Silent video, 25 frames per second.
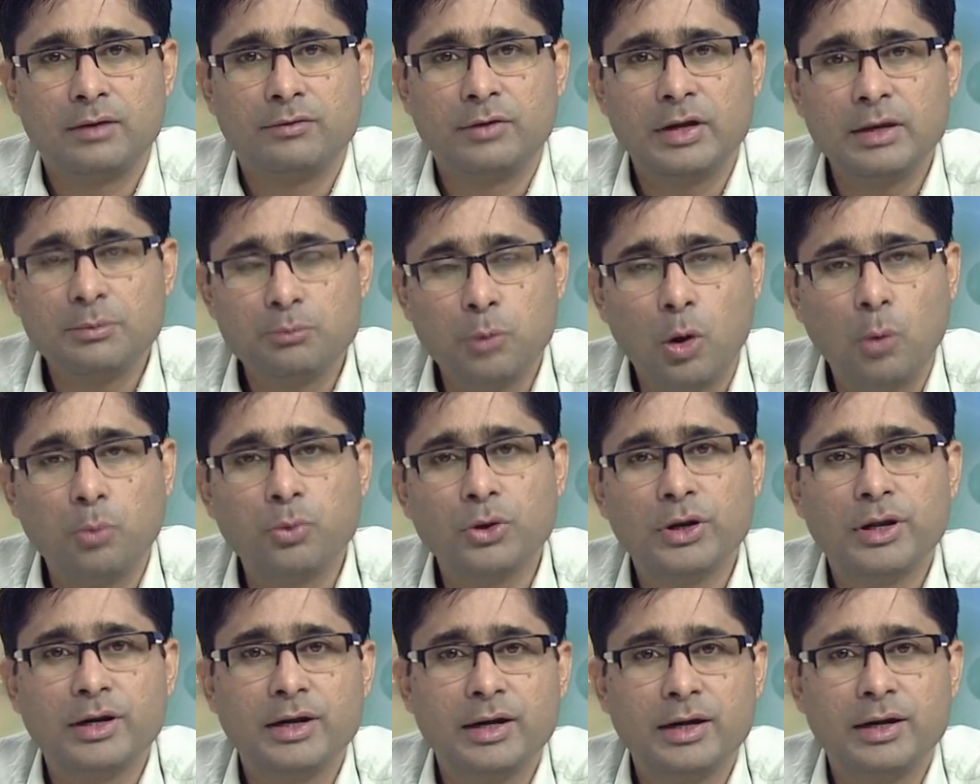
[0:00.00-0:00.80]
very
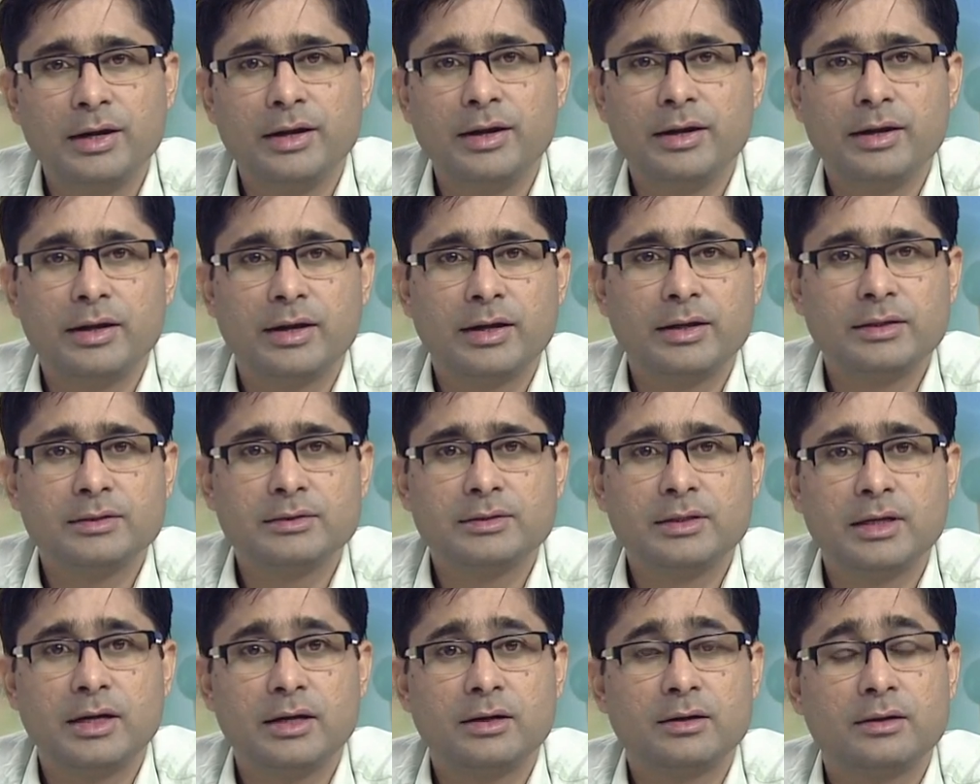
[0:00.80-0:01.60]
popular in India
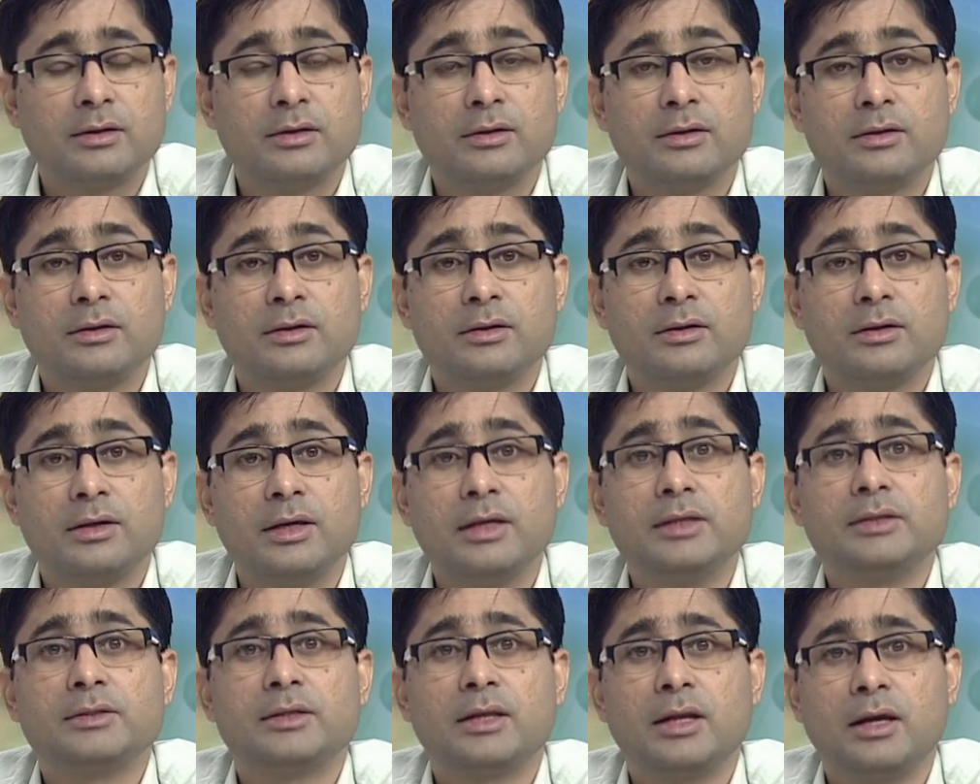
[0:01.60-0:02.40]
is that
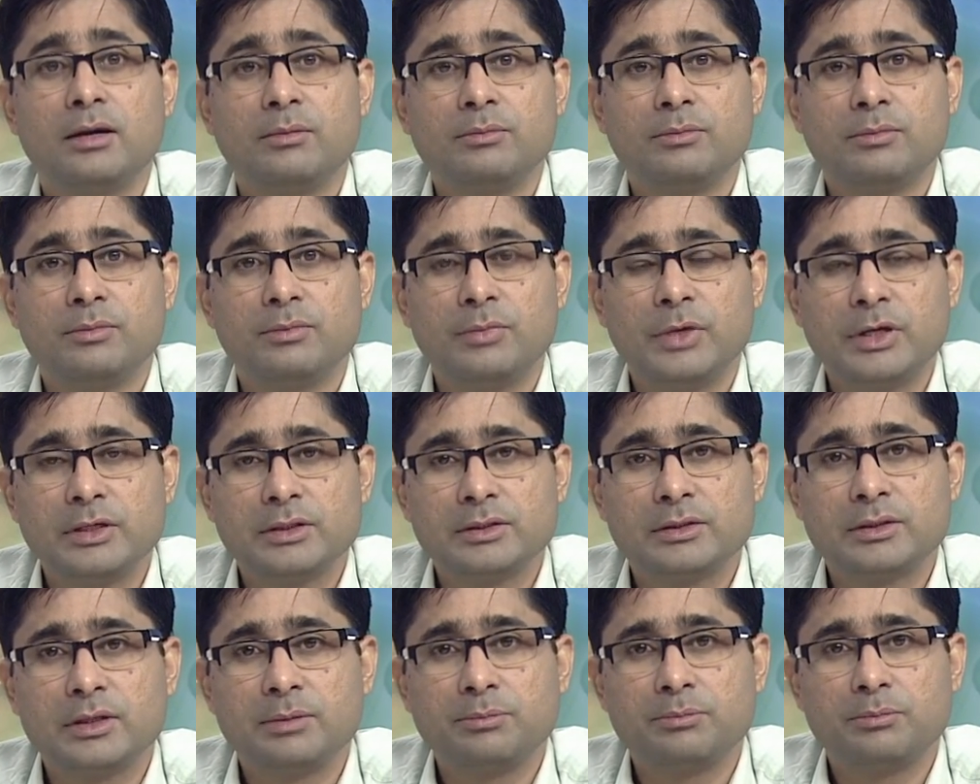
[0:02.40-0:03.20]
Islam
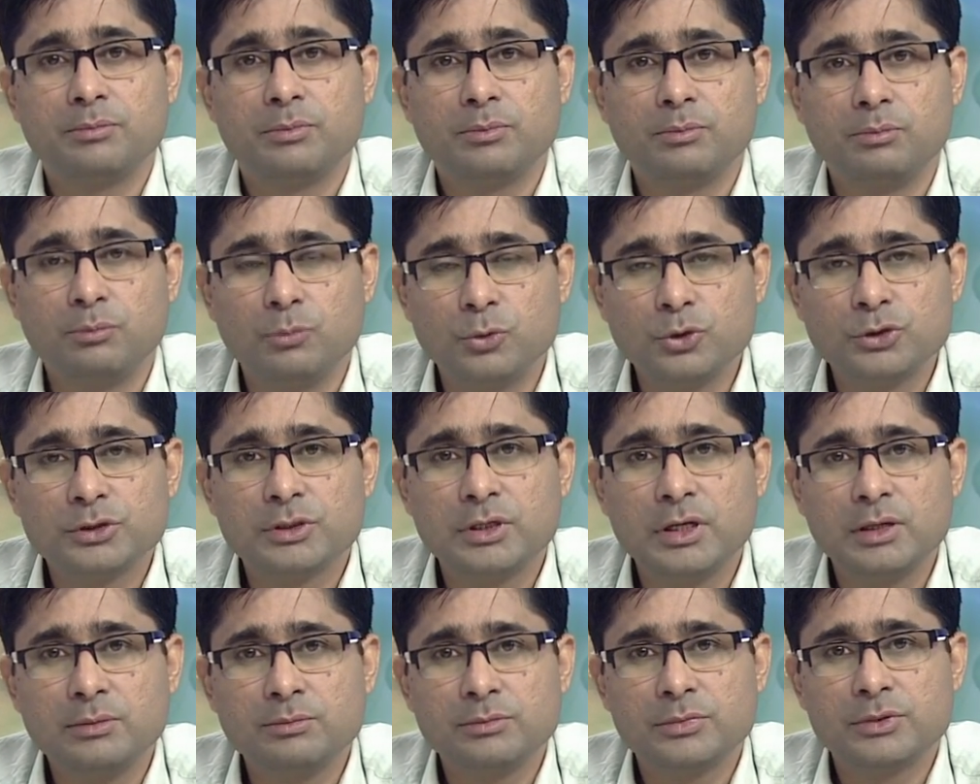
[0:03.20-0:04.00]
because the
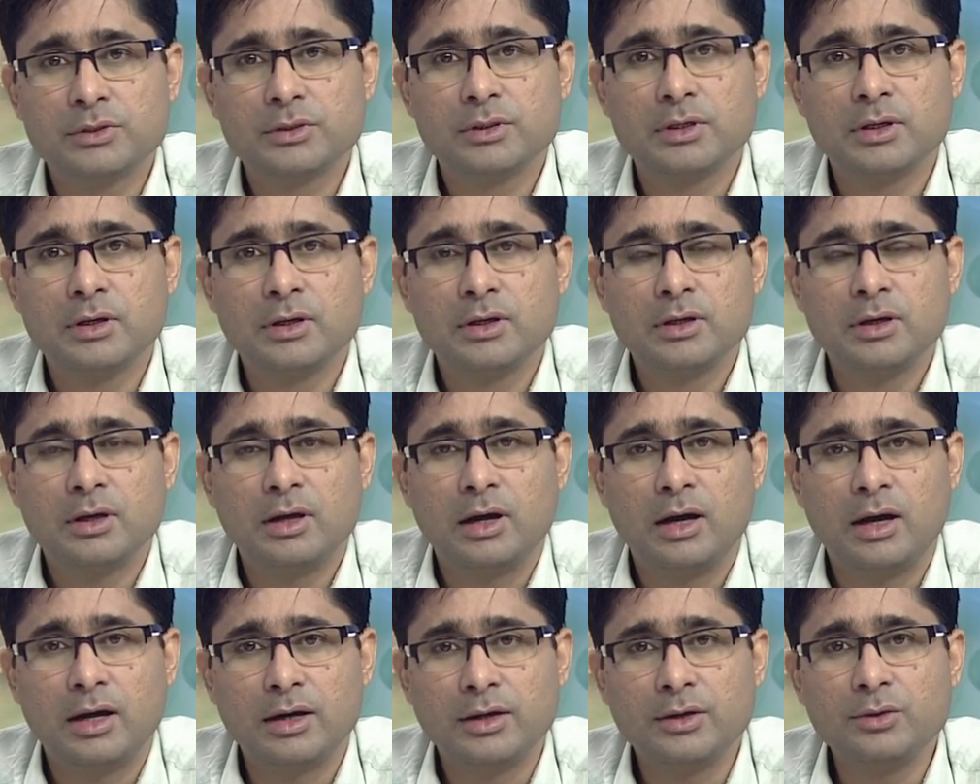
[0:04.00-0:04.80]
Muslims
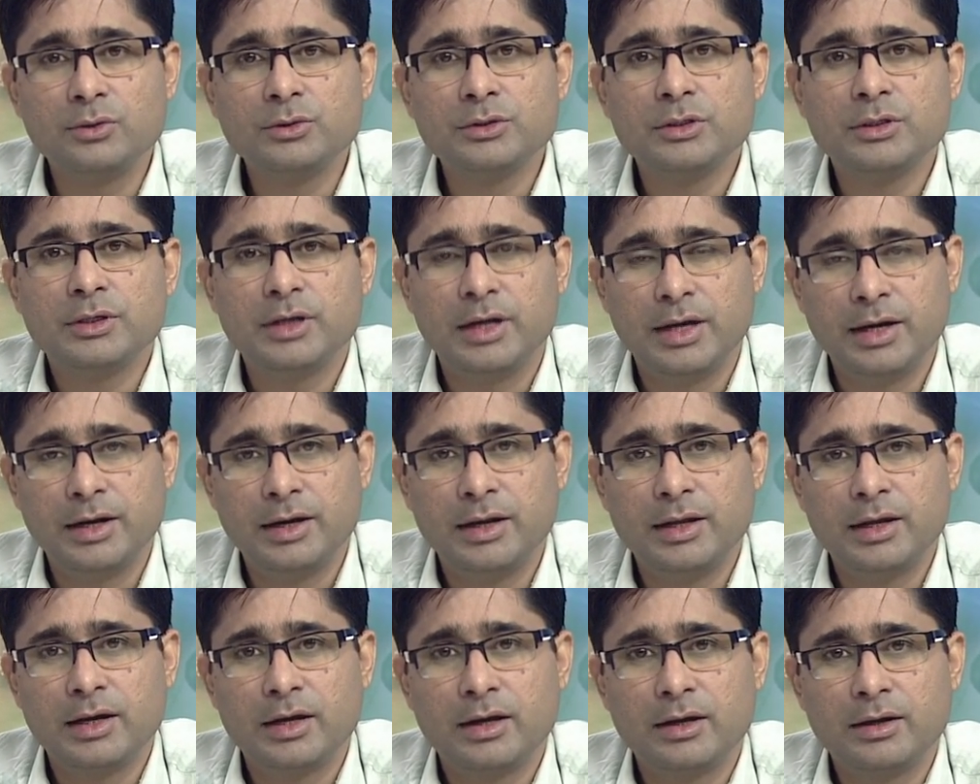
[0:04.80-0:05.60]
are huge in
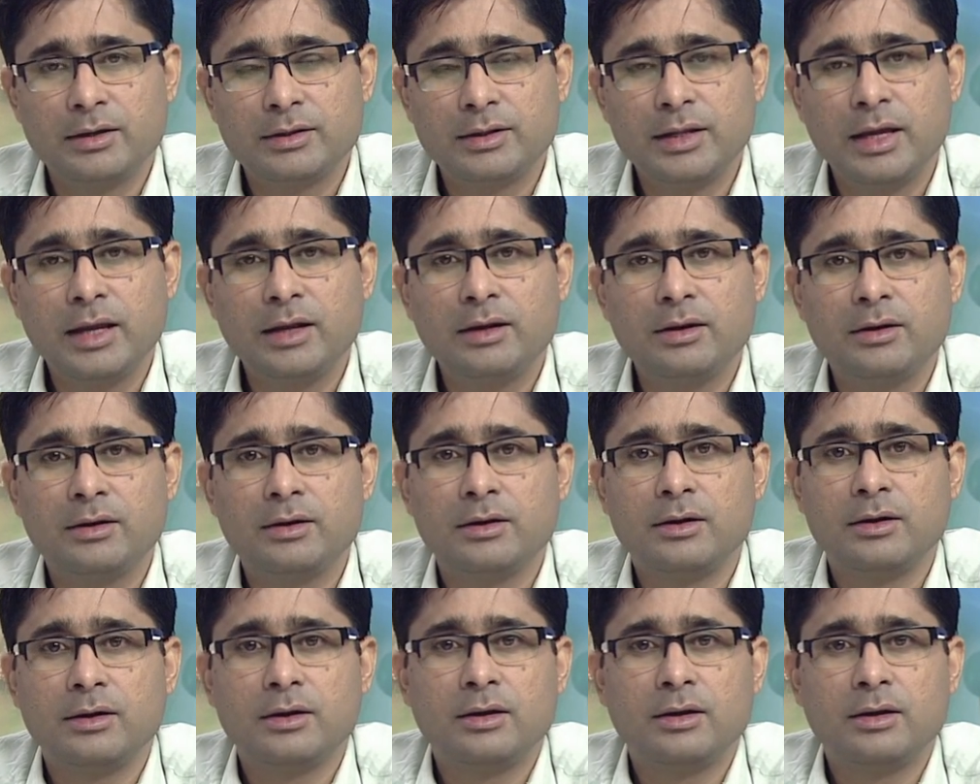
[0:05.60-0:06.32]
India than